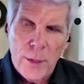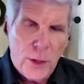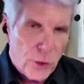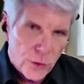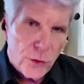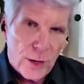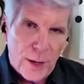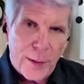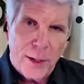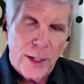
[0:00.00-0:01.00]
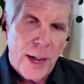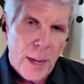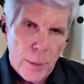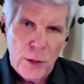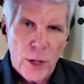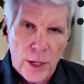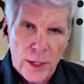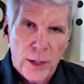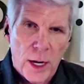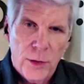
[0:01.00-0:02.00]
This is safe because it can be
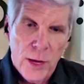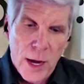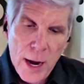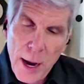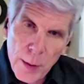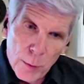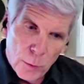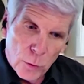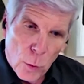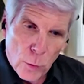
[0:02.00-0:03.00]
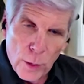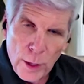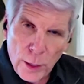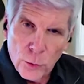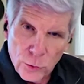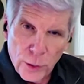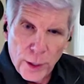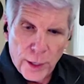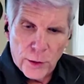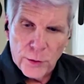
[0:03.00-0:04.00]
sanitized. And what was more
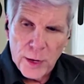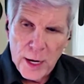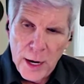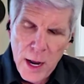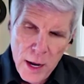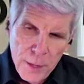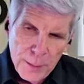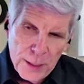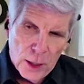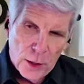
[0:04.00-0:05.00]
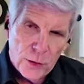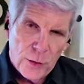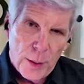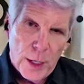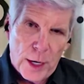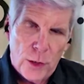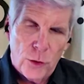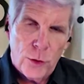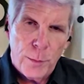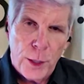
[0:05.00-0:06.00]
interesting is that particularly the
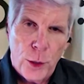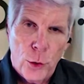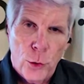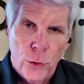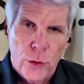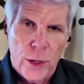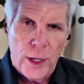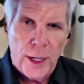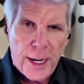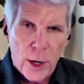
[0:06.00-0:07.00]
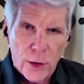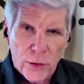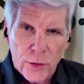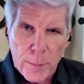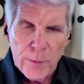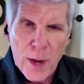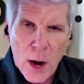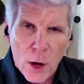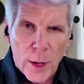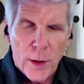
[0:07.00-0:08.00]
simulators could be used in a kiosk type
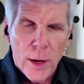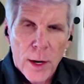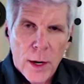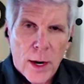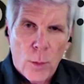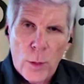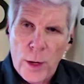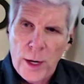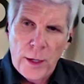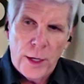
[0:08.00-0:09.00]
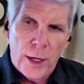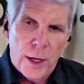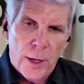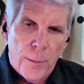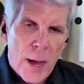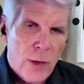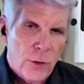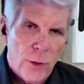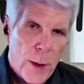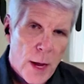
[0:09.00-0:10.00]
environment. And we did a
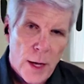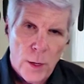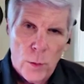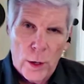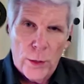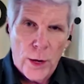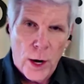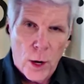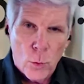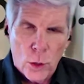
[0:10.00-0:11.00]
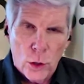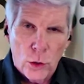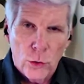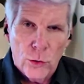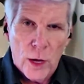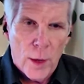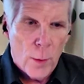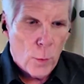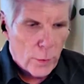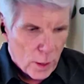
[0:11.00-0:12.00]
massive pilot with the ironworkers
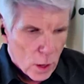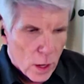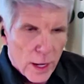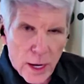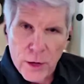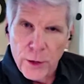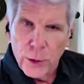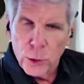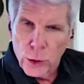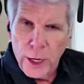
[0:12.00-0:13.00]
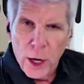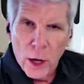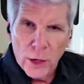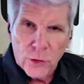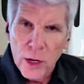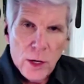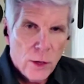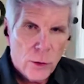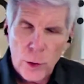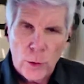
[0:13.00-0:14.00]
where they all had individual kiosks.
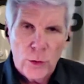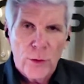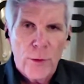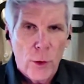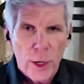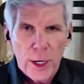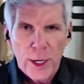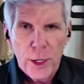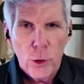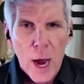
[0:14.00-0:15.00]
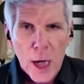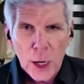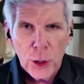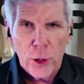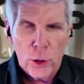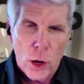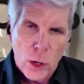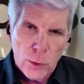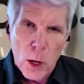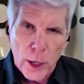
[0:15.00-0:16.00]
So there was never any interaction or
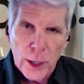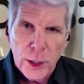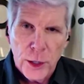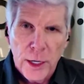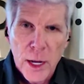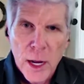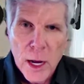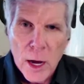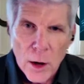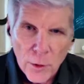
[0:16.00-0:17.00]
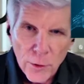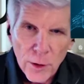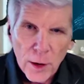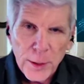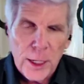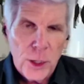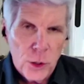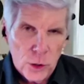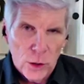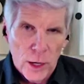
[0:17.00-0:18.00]
cross-pollination. a
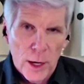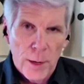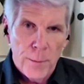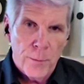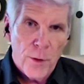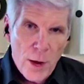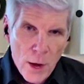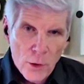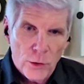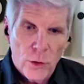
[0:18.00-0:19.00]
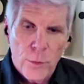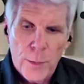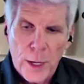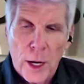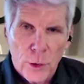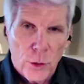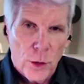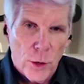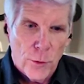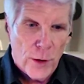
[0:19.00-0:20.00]
potential virus
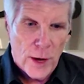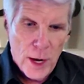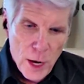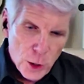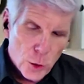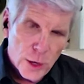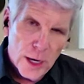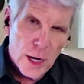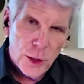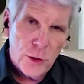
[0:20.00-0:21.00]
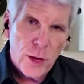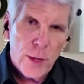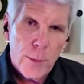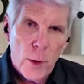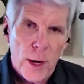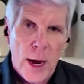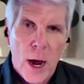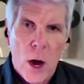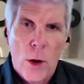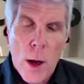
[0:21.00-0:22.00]
because of you can actually separate
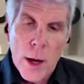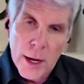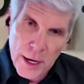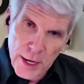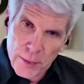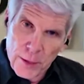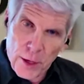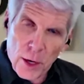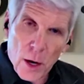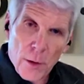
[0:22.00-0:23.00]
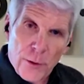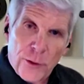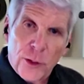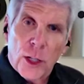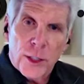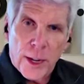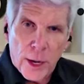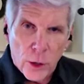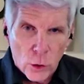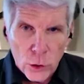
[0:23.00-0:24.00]
out. And yet the
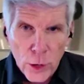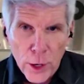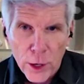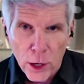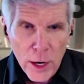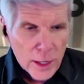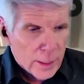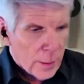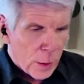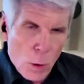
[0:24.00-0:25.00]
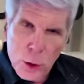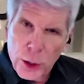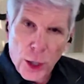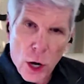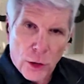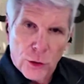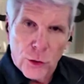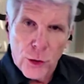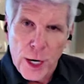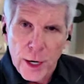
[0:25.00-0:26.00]
facilitator or trainer can be watching on a
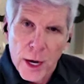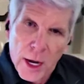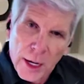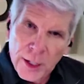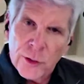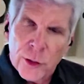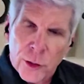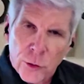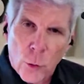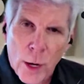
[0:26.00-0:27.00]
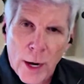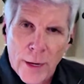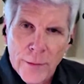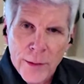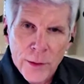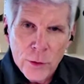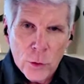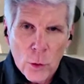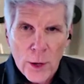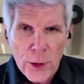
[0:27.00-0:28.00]
screen a distance away.
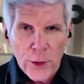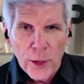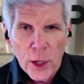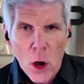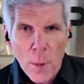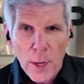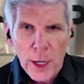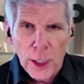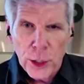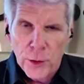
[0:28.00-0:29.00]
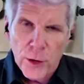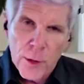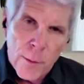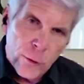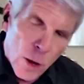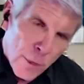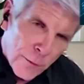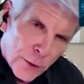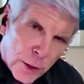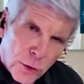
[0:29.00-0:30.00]
So I think the combination of
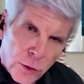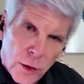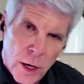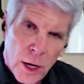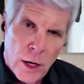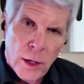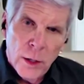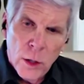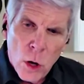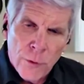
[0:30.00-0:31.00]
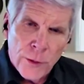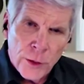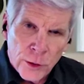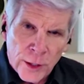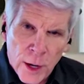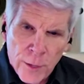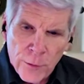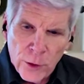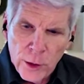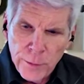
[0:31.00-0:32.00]
confidence and
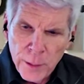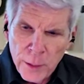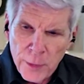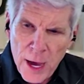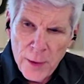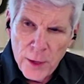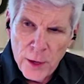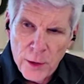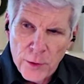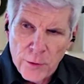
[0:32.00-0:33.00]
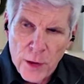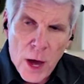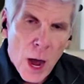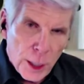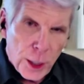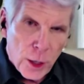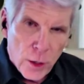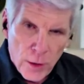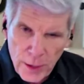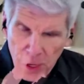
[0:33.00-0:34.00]
comfort, that the
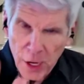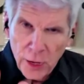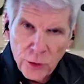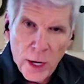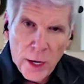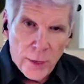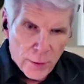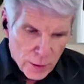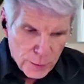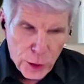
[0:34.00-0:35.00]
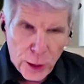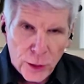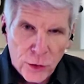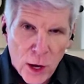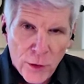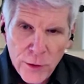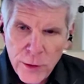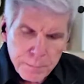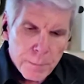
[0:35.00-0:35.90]
hygiene on the headset and the machine itself,